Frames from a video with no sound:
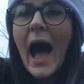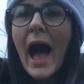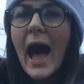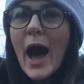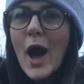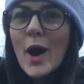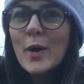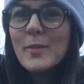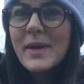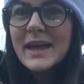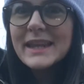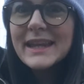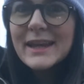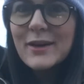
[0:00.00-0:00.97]
how
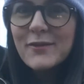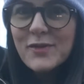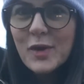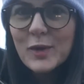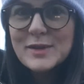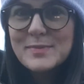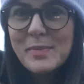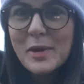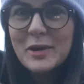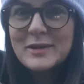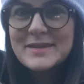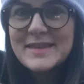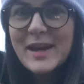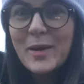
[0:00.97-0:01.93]
many of those
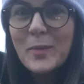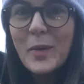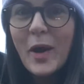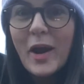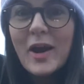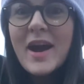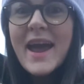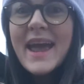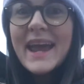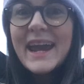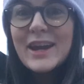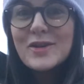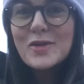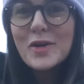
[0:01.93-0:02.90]
birds there were
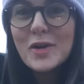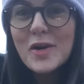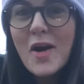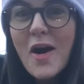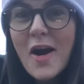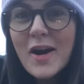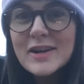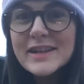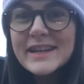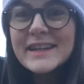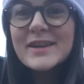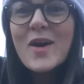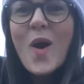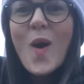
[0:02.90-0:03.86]
in your
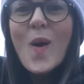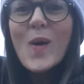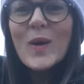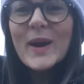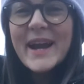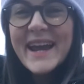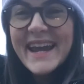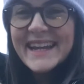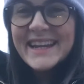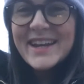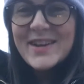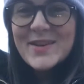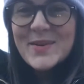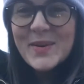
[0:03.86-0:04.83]
garden or
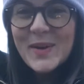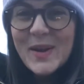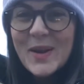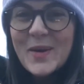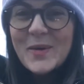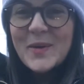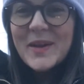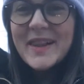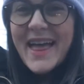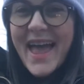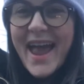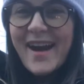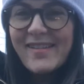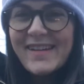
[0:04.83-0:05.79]
in your local
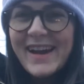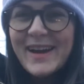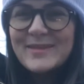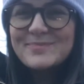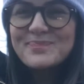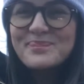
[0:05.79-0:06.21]
area.